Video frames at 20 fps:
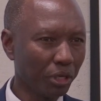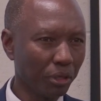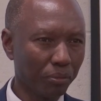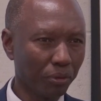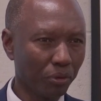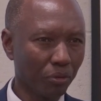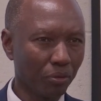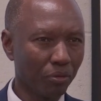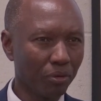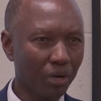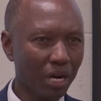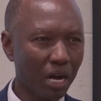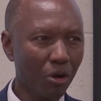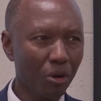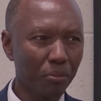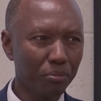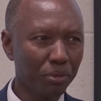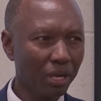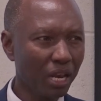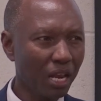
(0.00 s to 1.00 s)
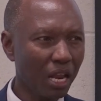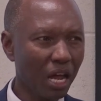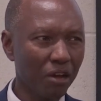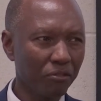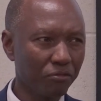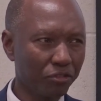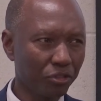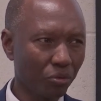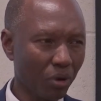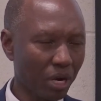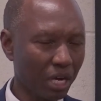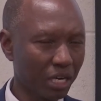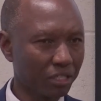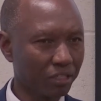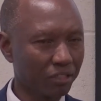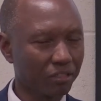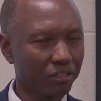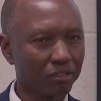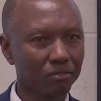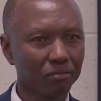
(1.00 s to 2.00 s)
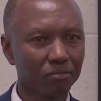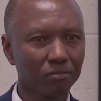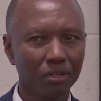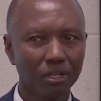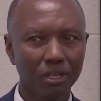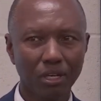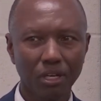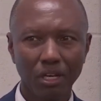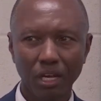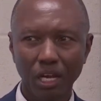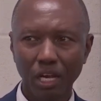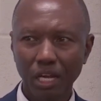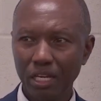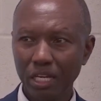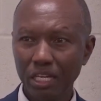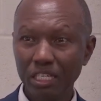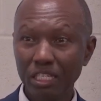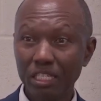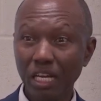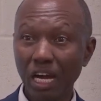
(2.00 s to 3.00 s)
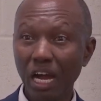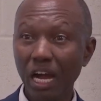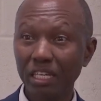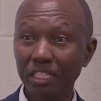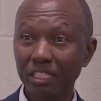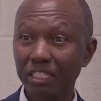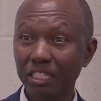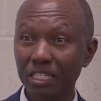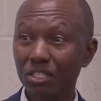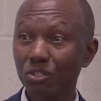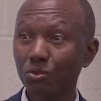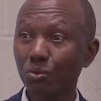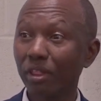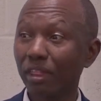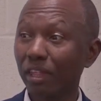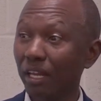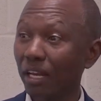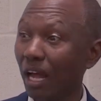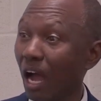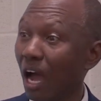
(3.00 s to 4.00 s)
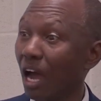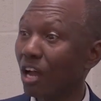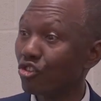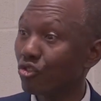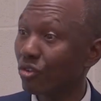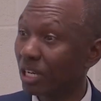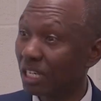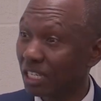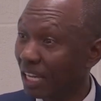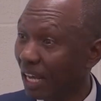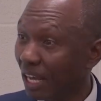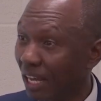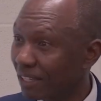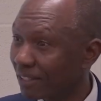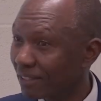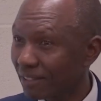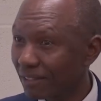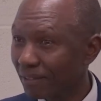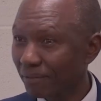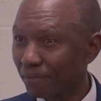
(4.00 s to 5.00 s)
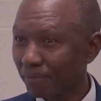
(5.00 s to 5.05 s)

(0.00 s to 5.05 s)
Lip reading: people, our beloved ones, and they die just within 100 days?